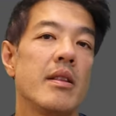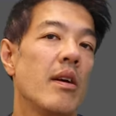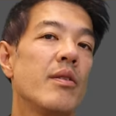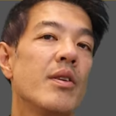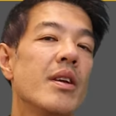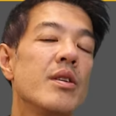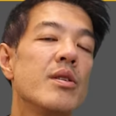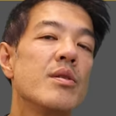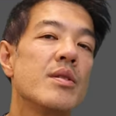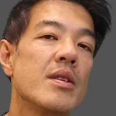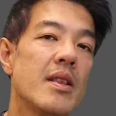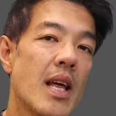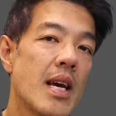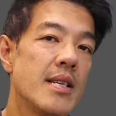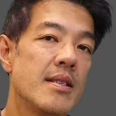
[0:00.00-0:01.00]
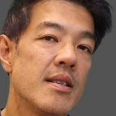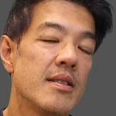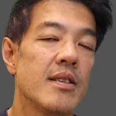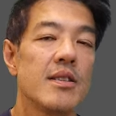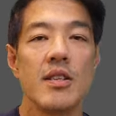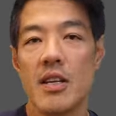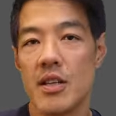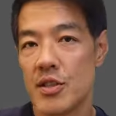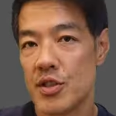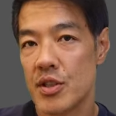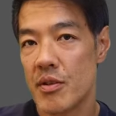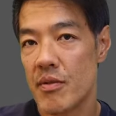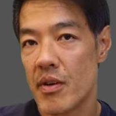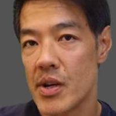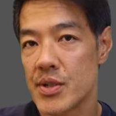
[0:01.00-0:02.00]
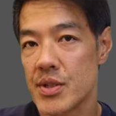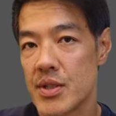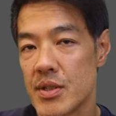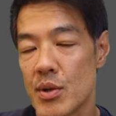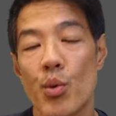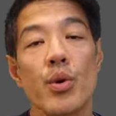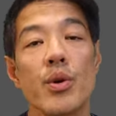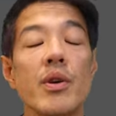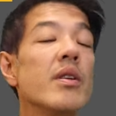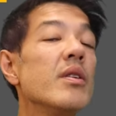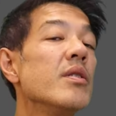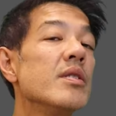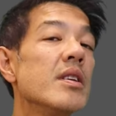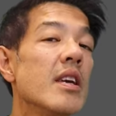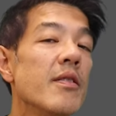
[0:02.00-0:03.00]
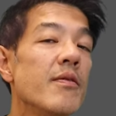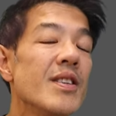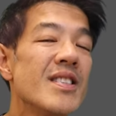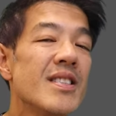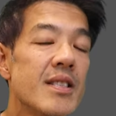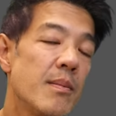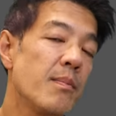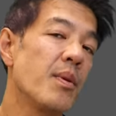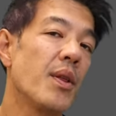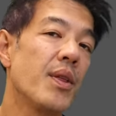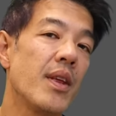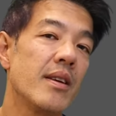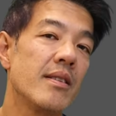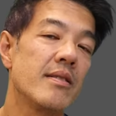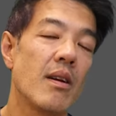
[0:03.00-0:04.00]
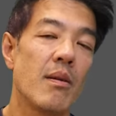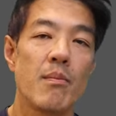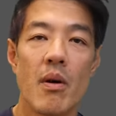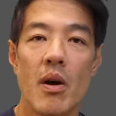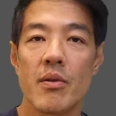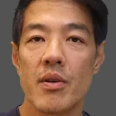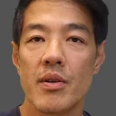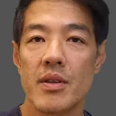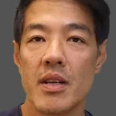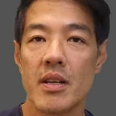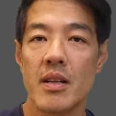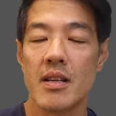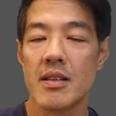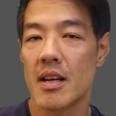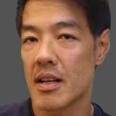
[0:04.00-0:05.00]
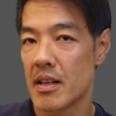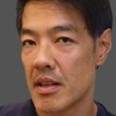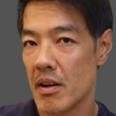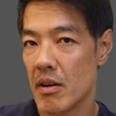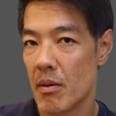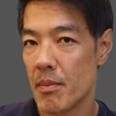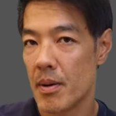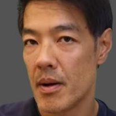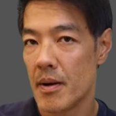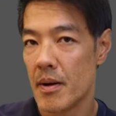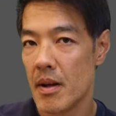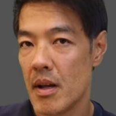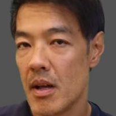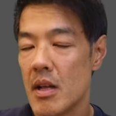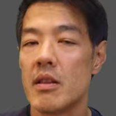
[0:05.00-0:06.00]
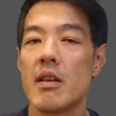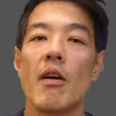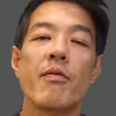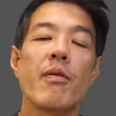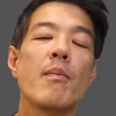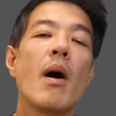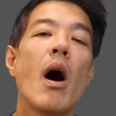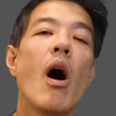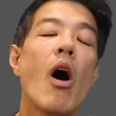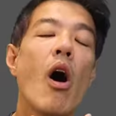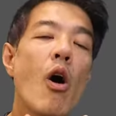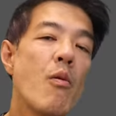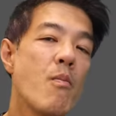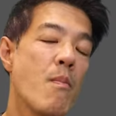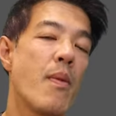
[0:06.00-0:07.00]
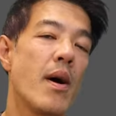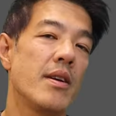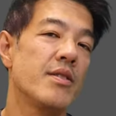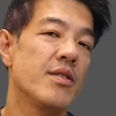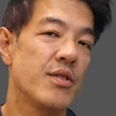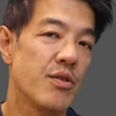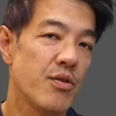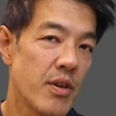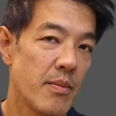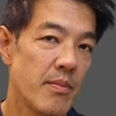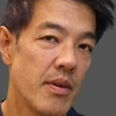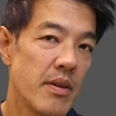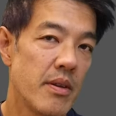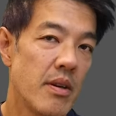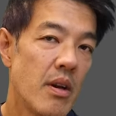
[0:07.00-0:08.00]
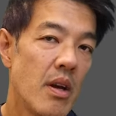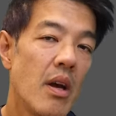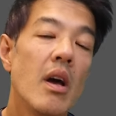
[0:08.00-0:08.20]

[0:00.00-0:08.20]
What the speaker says: Now you can use lasers and energy devices, or you can use even simple things like microneedling that can help. Now from a home-based treatment,